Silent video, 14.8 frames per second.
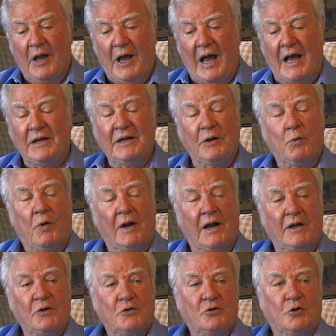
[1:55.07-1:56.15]
I did what I
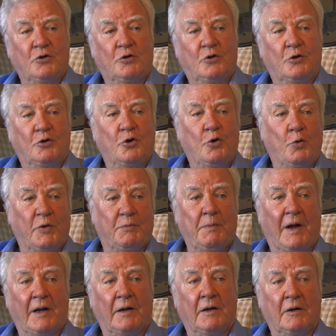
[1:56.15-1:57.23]
used to do with
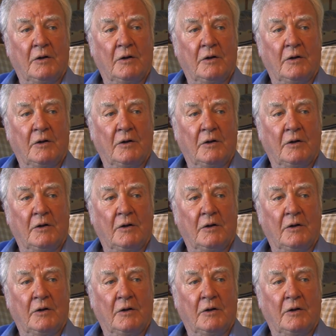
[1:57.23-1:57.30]
my